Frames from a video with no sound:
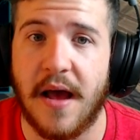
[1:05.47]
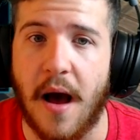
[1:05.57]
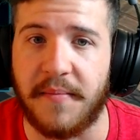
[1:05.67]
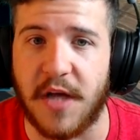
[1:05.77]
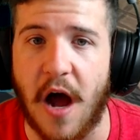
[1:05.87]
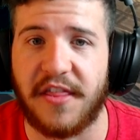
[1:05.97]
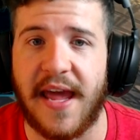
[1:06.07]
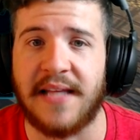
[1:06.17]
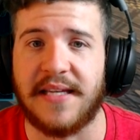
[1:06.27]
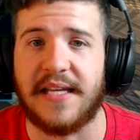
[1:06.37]
Thoth
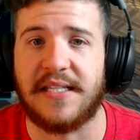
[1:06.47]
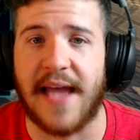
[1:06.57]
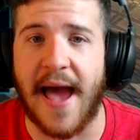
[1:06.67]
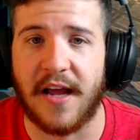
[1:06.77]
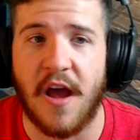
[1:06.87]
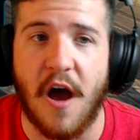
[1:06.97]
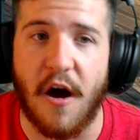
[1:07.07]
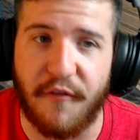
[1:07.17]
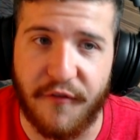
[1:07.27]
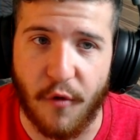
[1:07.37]
gains a stack
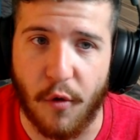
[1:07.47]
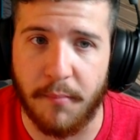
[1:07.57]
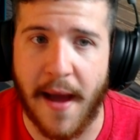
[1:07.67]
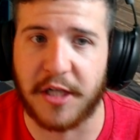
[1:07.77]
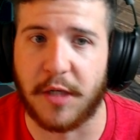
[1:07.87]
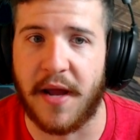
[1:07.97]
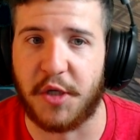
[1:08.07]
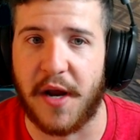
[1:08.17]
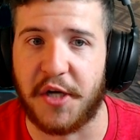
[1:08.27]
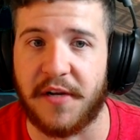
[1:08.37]
of 4 magical
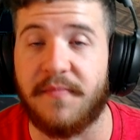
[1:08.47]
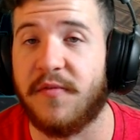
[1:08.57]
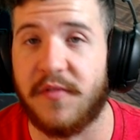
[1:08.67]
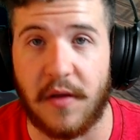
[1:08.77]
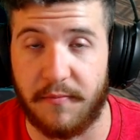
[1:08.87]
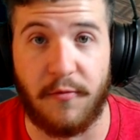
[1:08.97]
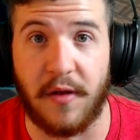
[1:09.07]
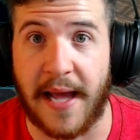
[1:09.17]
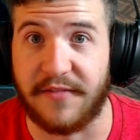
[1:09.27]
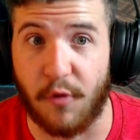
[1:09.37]
penetration, so
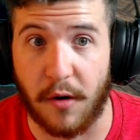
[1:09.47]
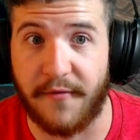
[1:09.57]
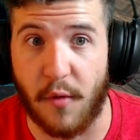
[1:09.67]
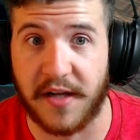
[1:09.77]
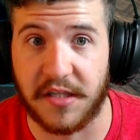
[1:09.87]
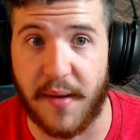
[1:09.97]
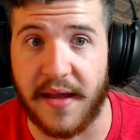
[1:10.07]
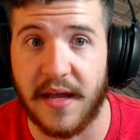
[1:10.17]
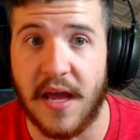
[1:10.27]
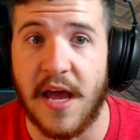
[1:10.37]
really nice, 4 extra
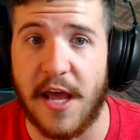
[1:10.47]
pen.